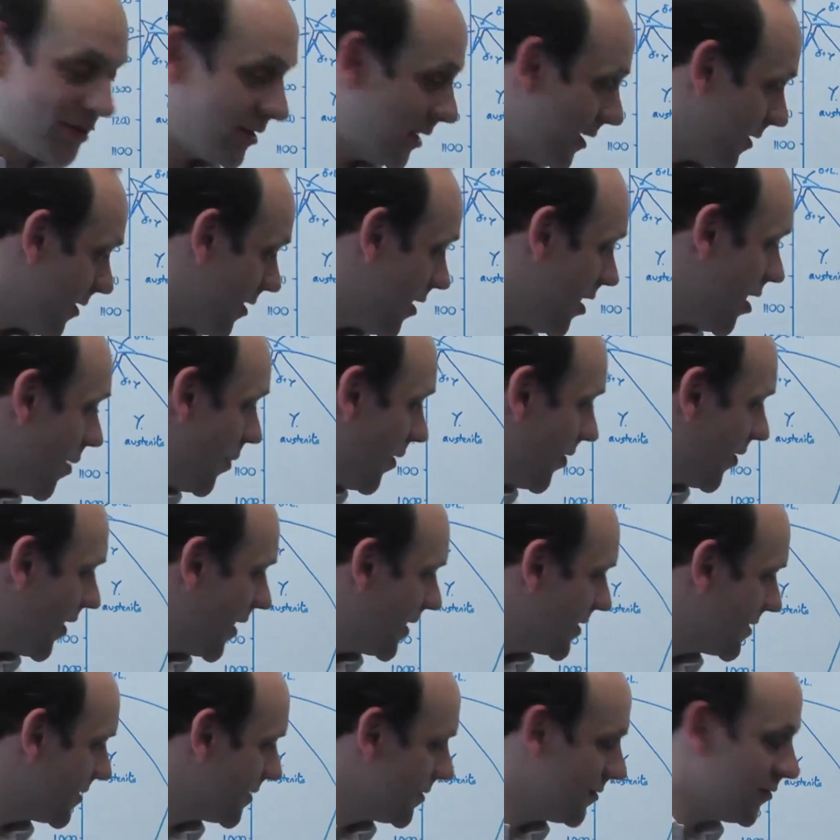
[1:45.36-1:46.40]
percent carbon,
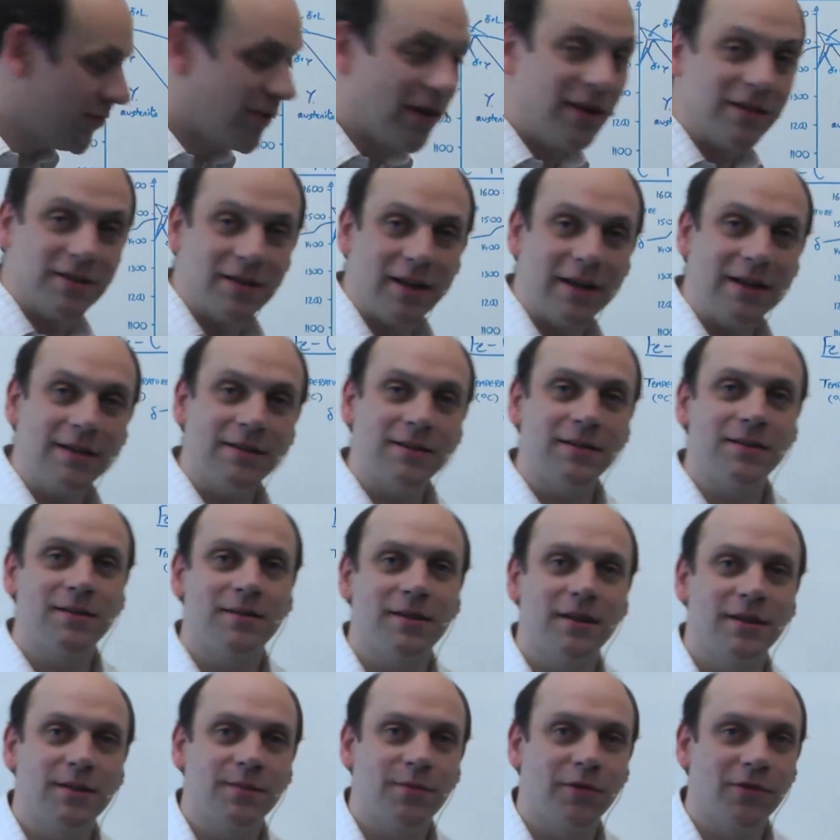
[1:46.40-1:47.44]
that translates as
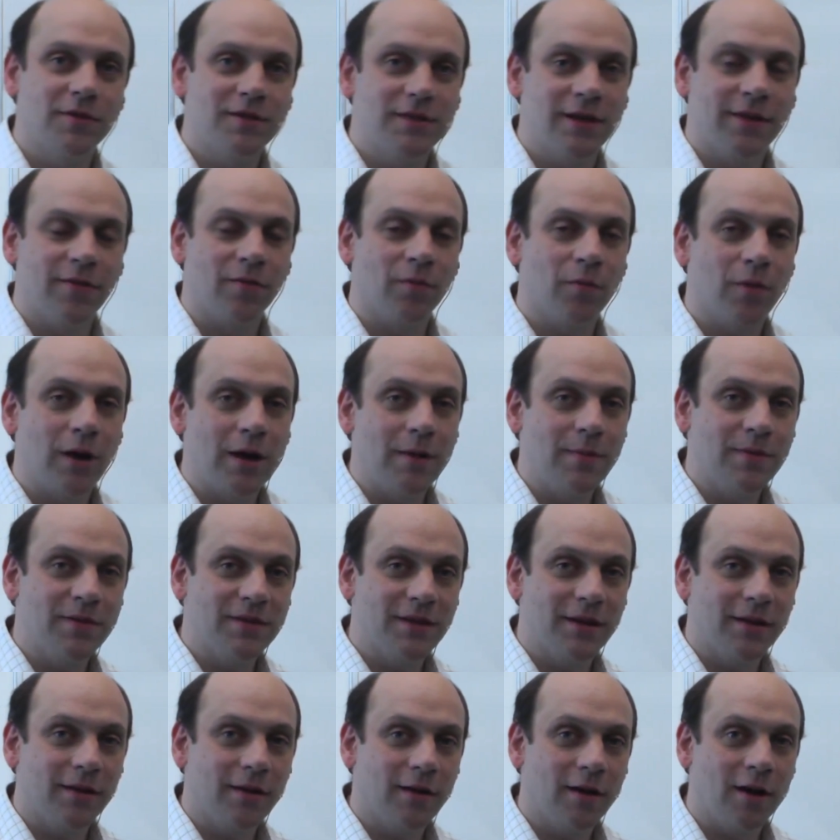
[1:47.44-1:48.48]
six point seven weight
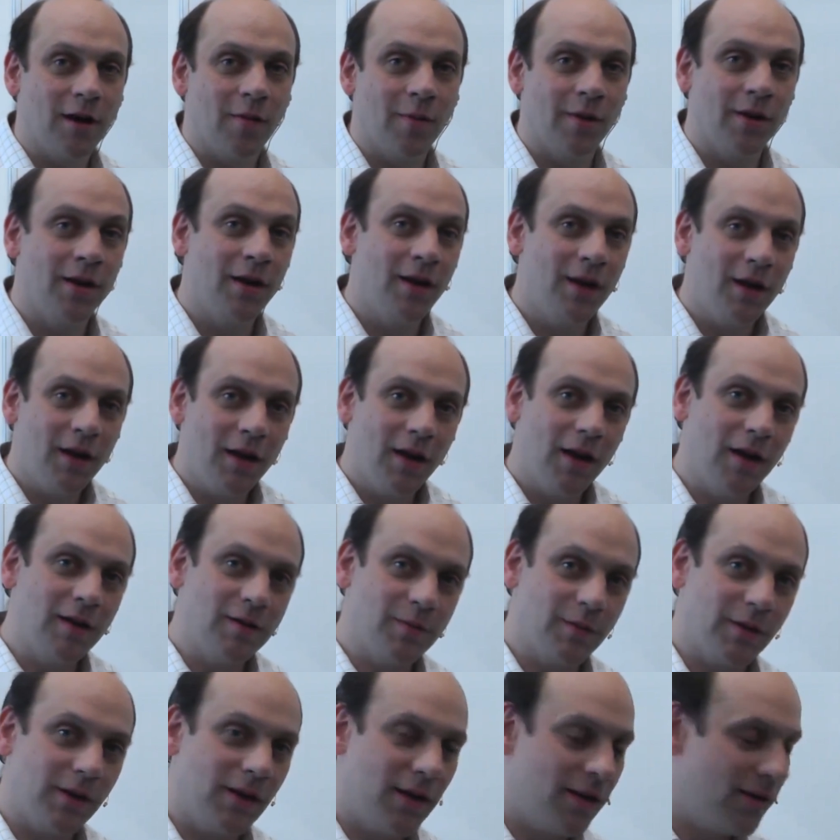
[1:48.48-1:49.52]
percent carbon,
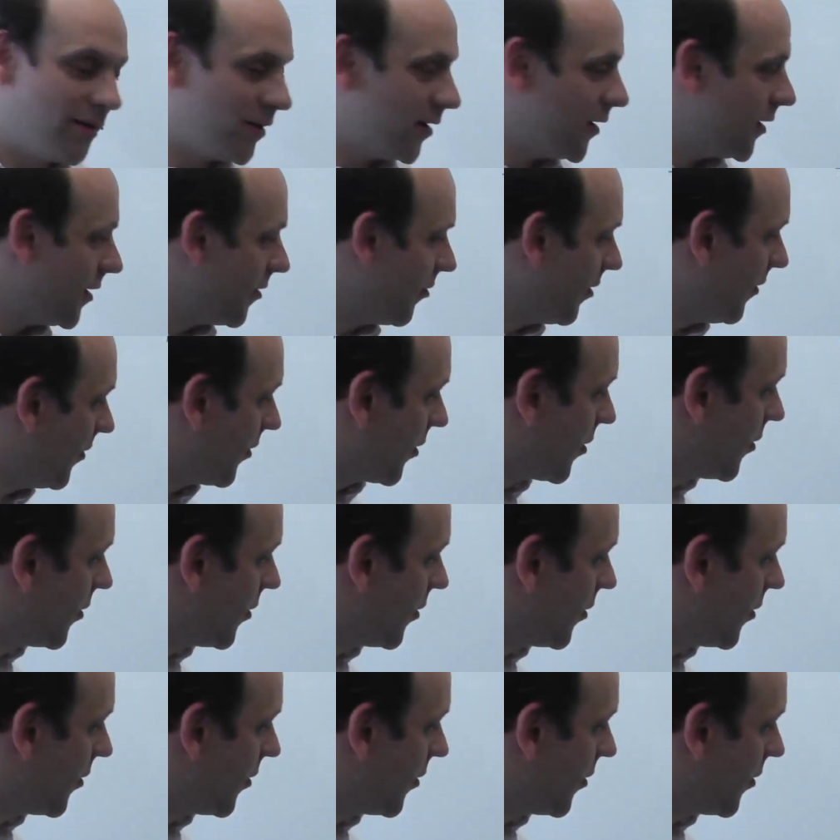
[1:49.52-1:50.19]
as we learned earlier in the